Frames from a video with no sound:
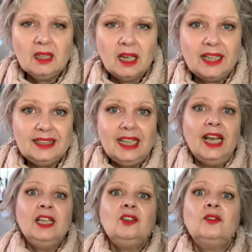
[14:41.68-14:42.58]
at the
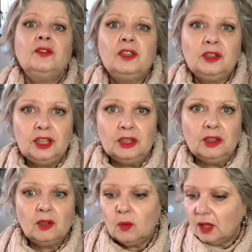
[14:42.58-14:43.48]
end of the
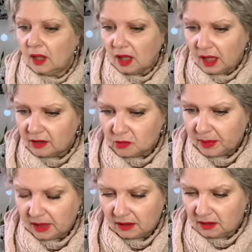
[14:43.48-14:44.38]
year, where I
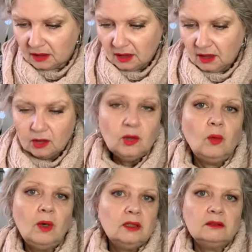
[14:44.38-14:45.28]
spent
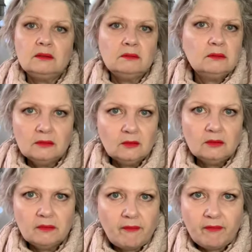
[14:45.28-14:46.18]

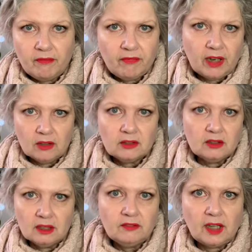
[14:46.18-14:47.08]

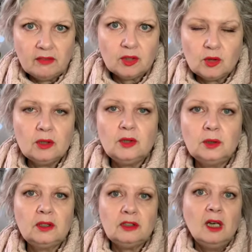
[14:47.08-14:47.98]
1,500
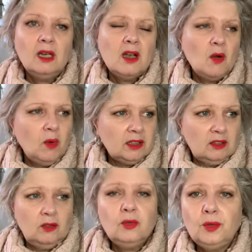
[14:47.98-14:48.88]
euros?
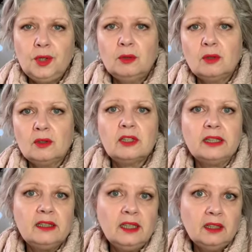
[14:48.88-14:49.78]
What's 2 euros
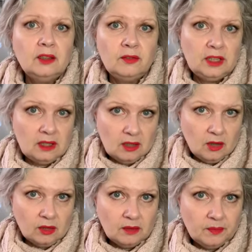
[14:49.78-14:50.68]
at the end of this year?